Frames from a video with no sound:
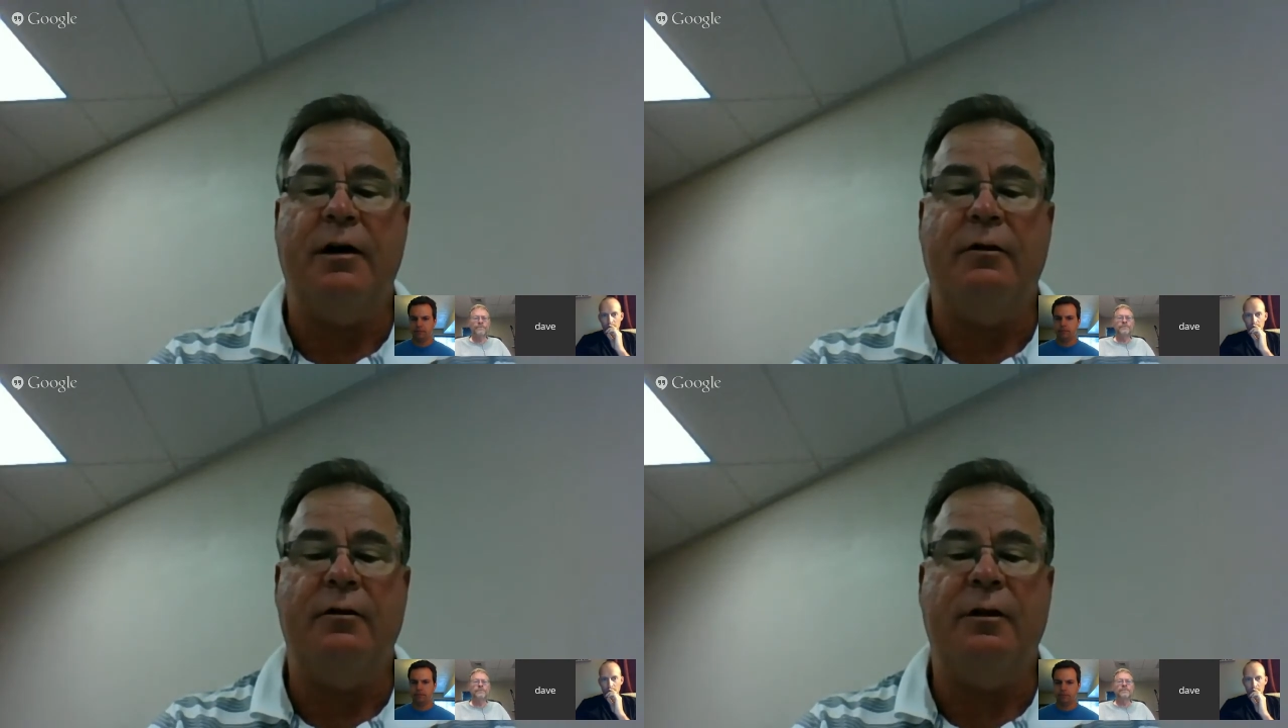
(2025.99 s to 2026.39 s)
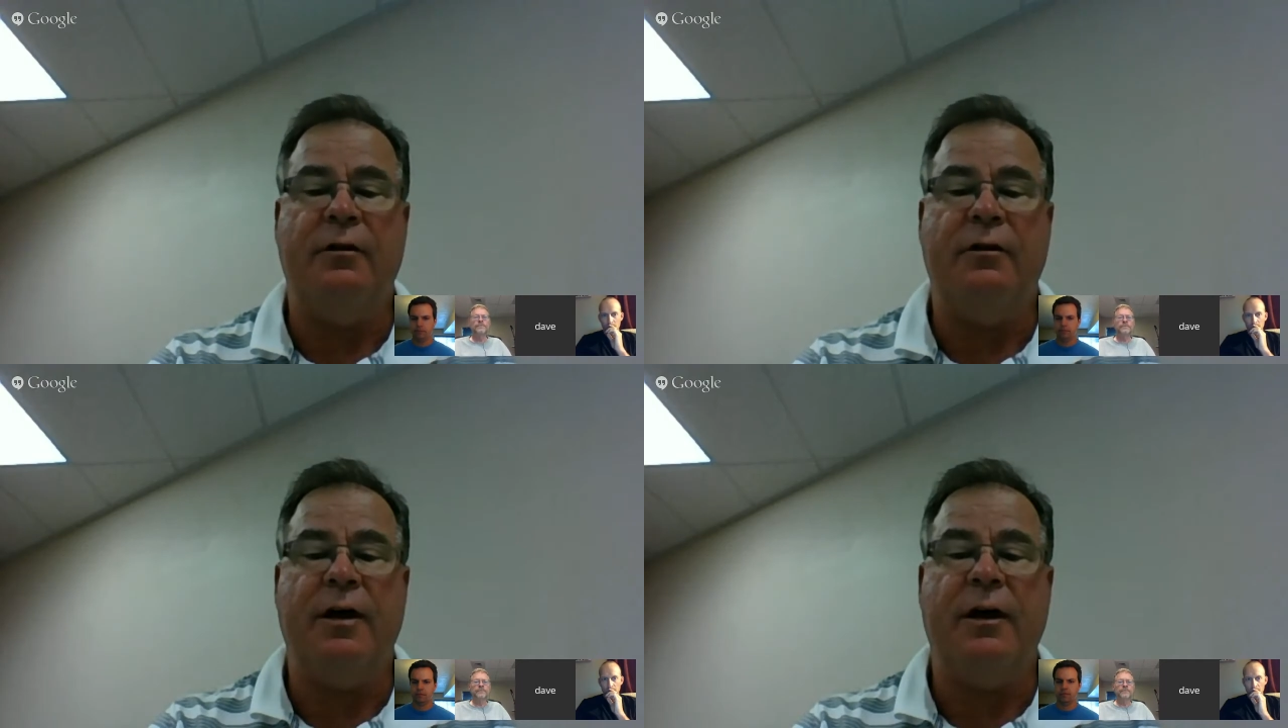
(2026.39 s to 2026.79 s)
other
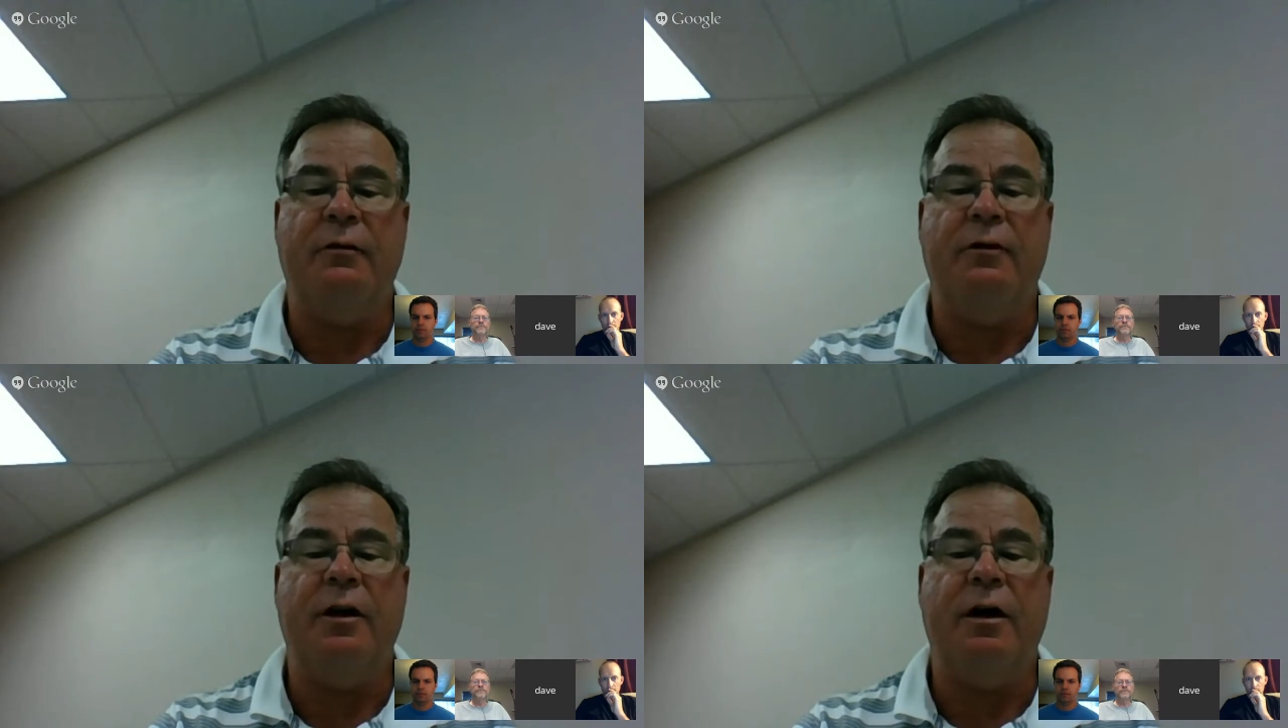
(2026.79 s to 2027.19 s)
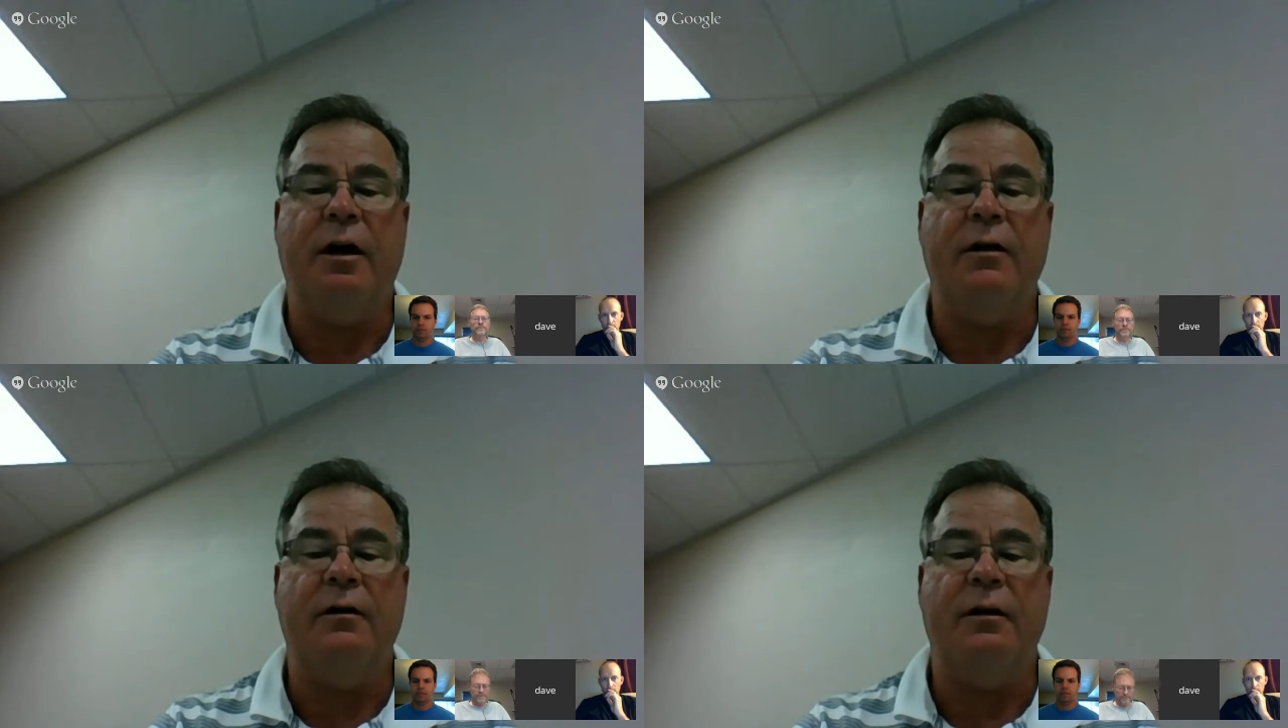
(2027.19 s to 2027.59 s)
things ahead of
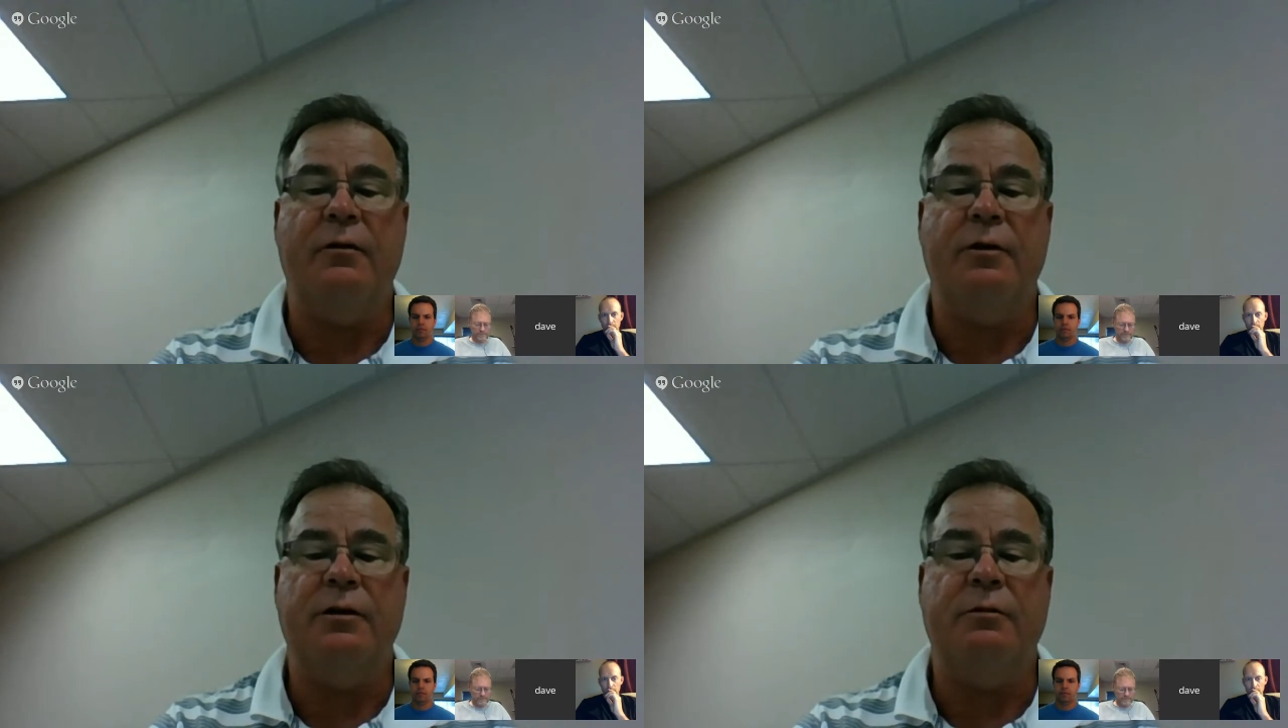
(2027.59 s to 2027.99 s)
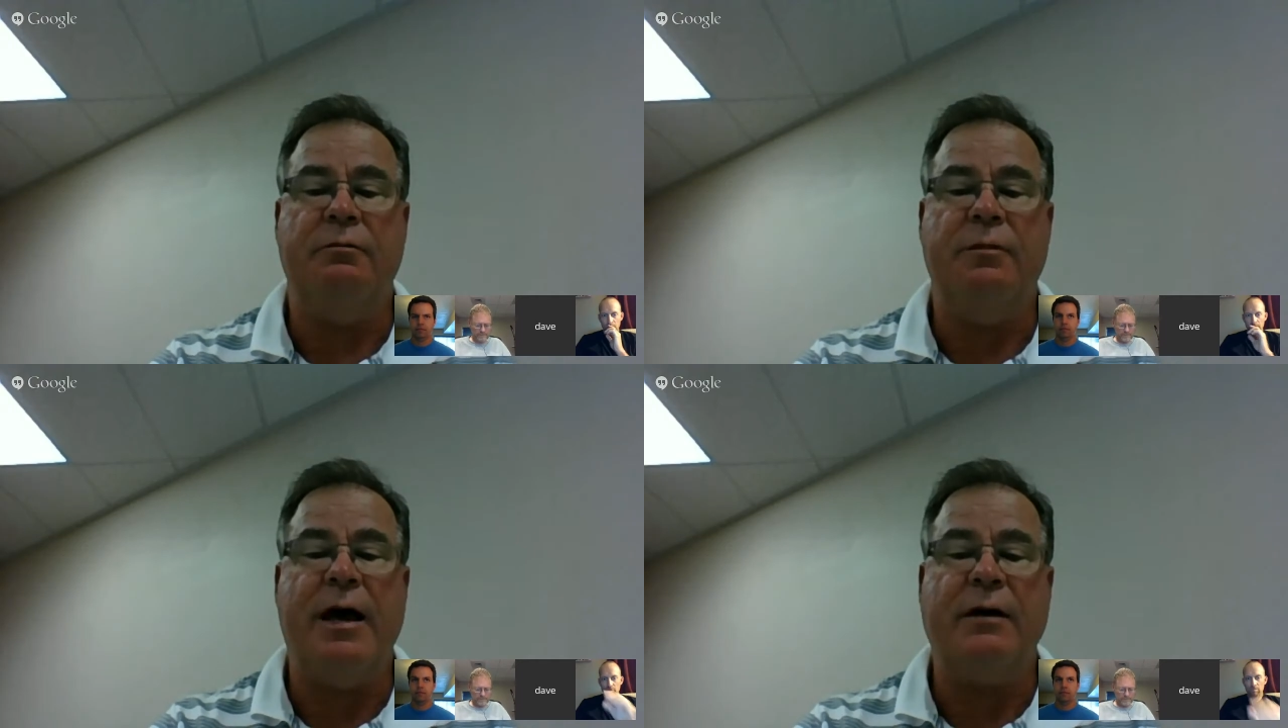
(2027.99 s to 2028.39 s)
God. It was a
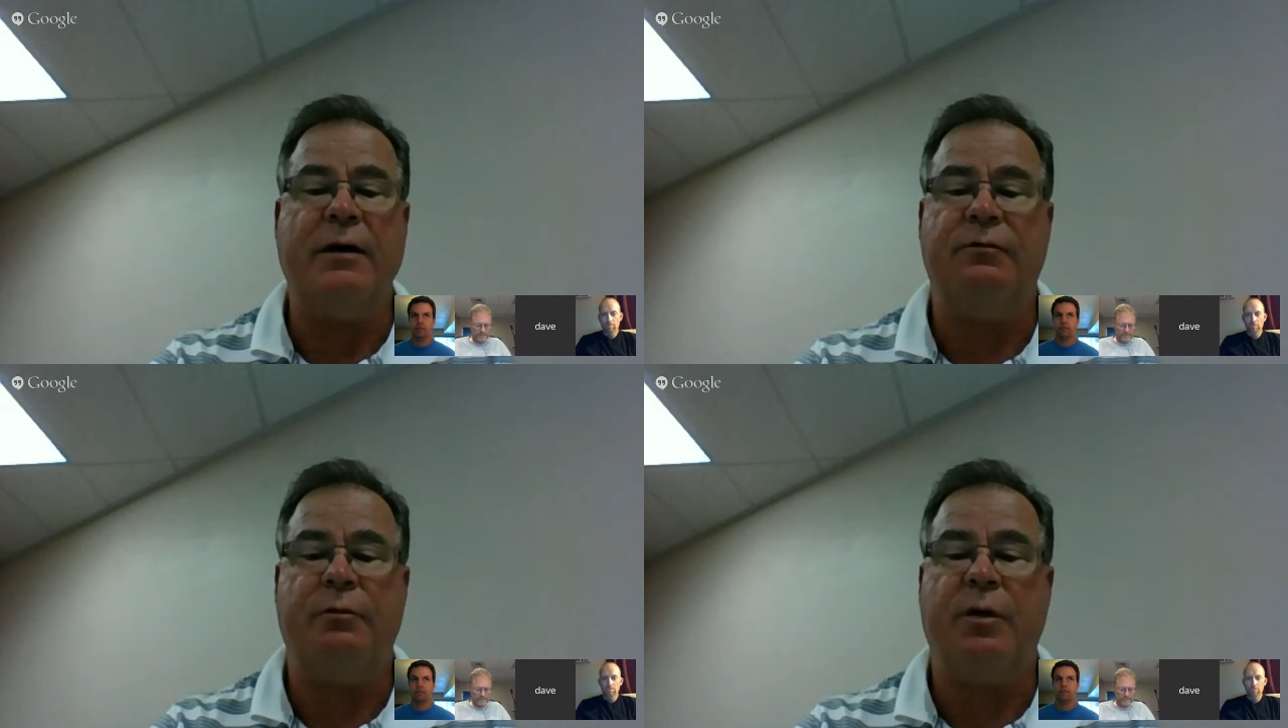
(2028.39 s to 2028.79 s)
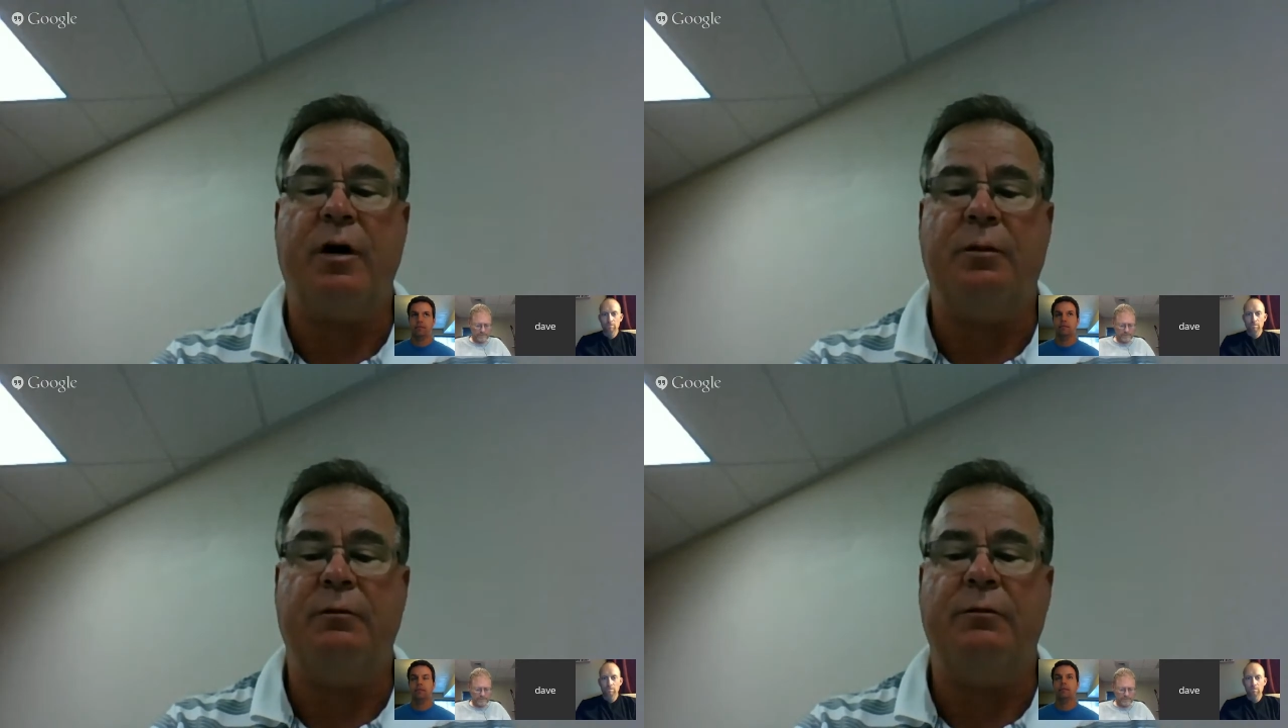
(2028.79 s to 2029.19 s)
massive
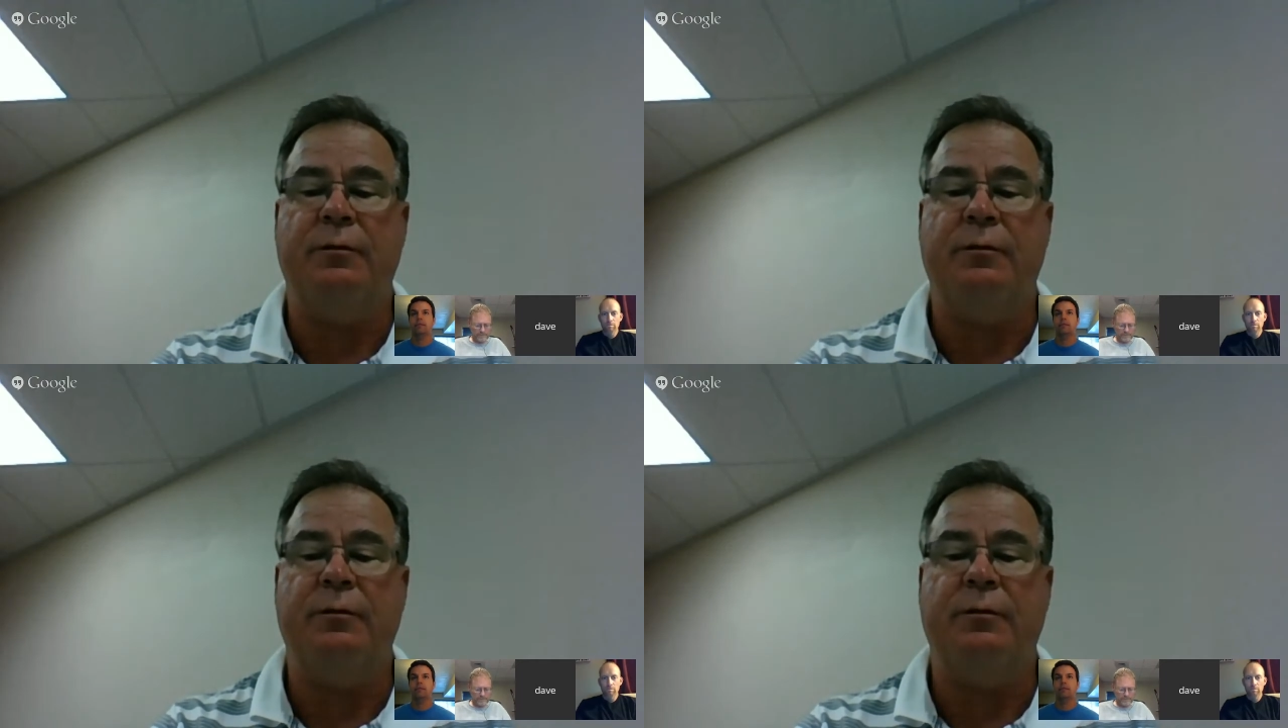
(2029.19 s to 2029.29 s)
problem,